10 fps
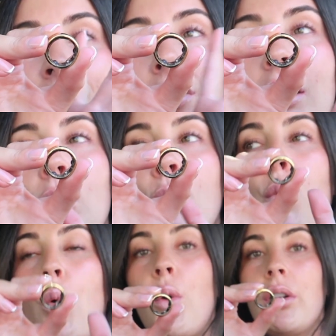feel
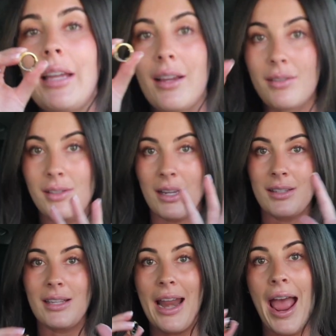more like a
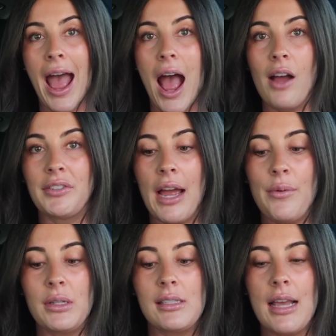6.5, I
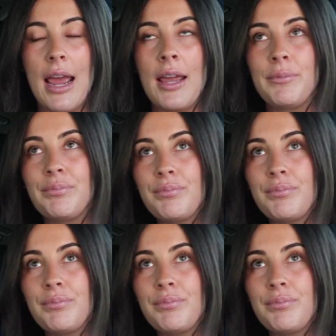would say.